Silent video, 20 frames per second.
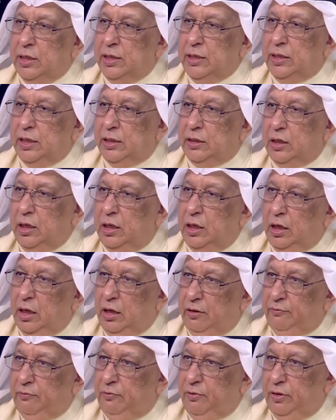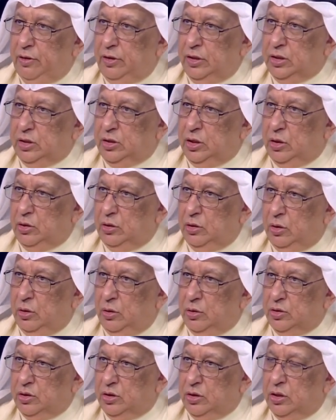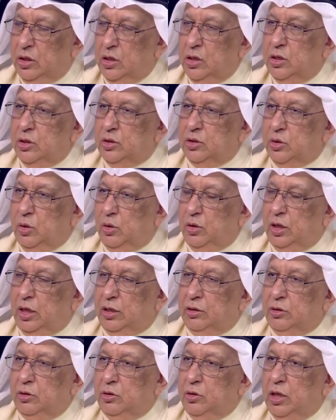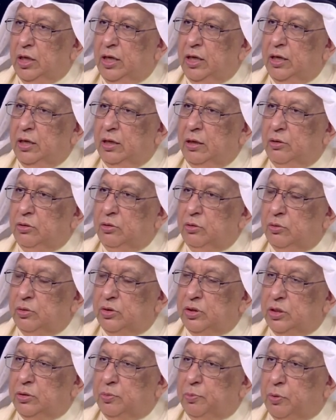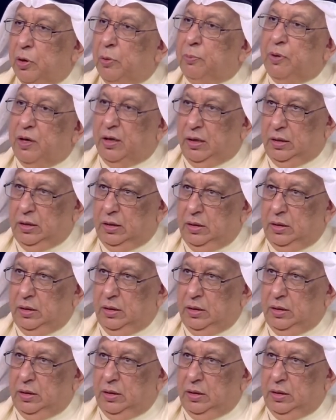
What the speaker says: get in love with this technology, so that they use it properly.